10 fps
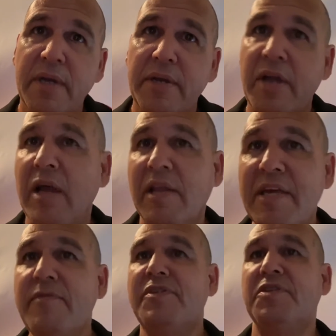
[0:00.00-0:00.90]
Don't
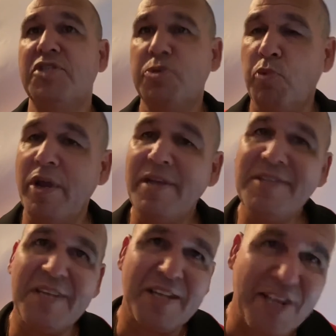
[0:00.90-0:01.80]
leave it to spring
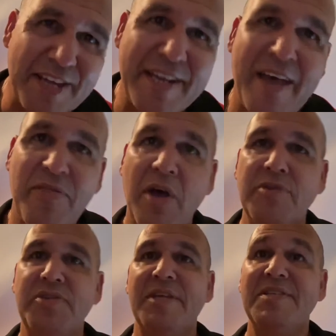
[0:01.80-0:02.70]
to clean out
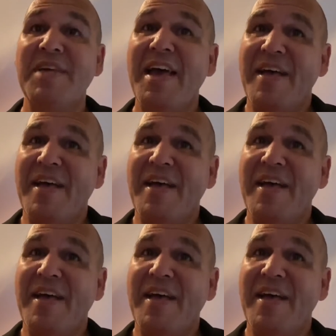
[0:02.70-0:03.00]
those things